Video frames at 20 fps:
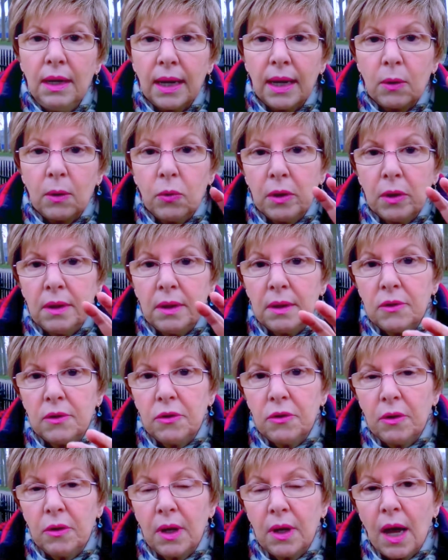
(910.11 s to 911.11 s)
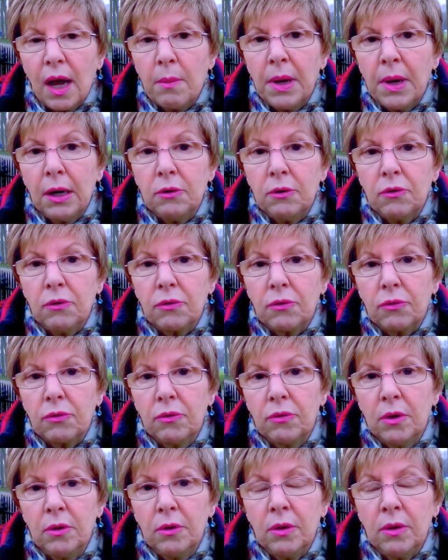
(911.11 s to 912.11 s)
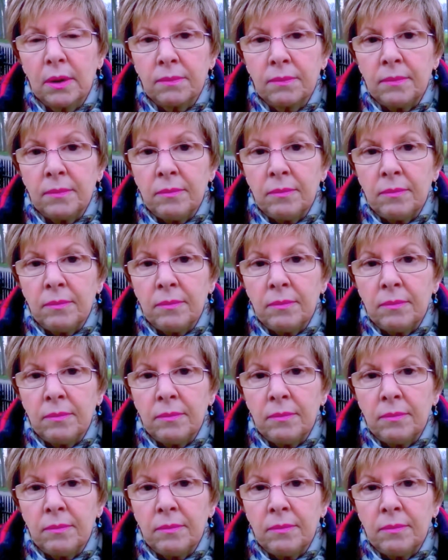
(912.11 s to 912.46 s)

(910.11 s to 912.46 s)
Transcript: liquid to come out through